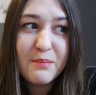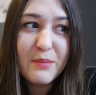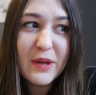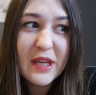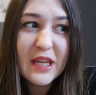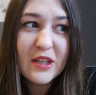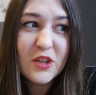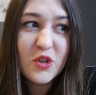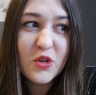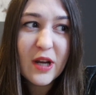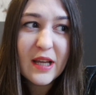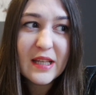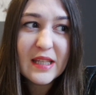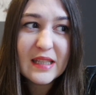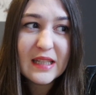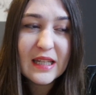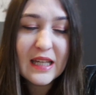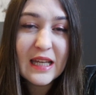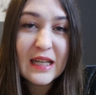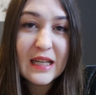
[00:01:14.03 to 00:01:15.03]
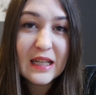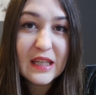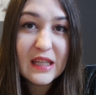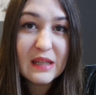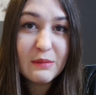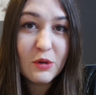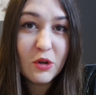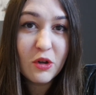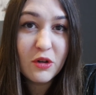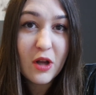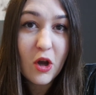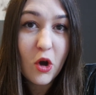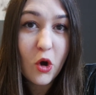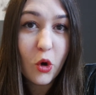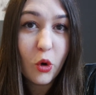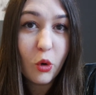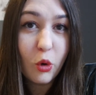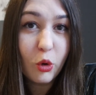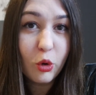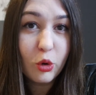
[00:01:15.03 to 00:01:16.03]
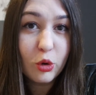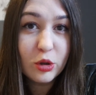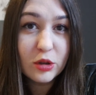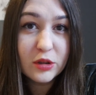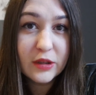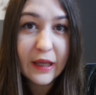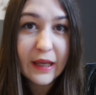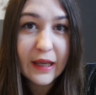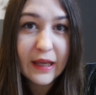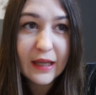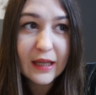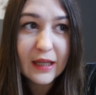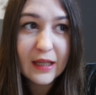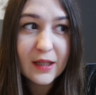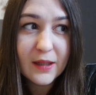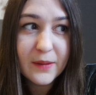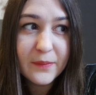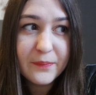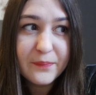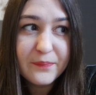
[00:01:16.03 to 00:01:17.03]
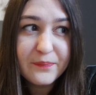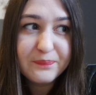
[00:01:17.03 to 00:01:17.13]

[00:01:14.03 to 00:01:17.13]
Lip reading: being dressed in the kimono the whole day